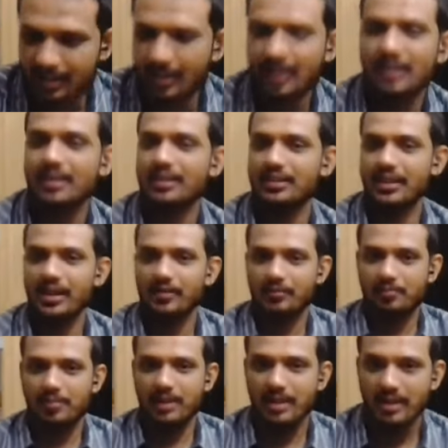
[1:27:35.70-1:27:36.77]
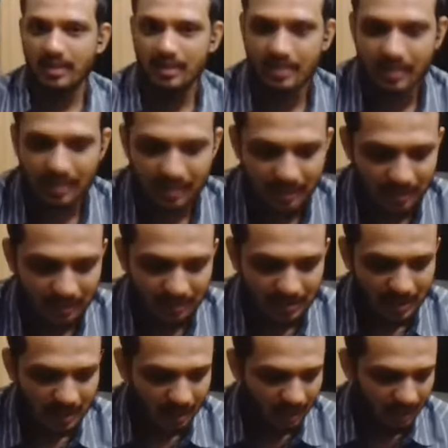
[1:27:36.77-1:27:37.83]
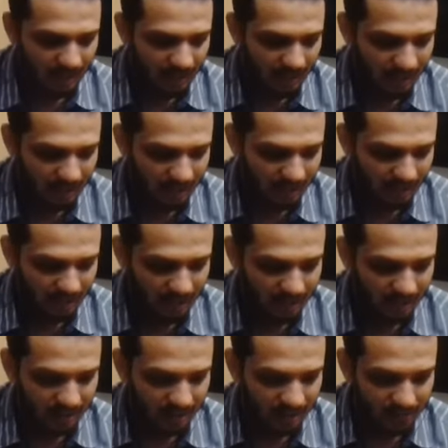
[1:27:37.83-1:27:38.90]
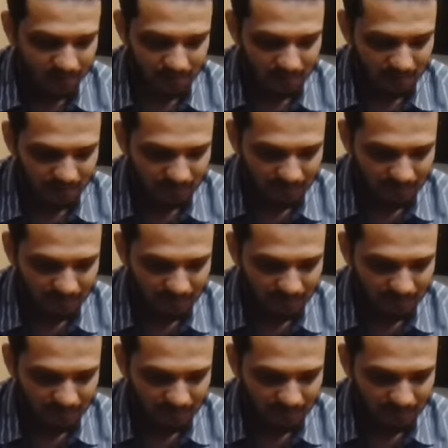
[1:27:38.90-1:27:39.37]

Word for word: Yeah, uh, they are pretty. Uh, uh,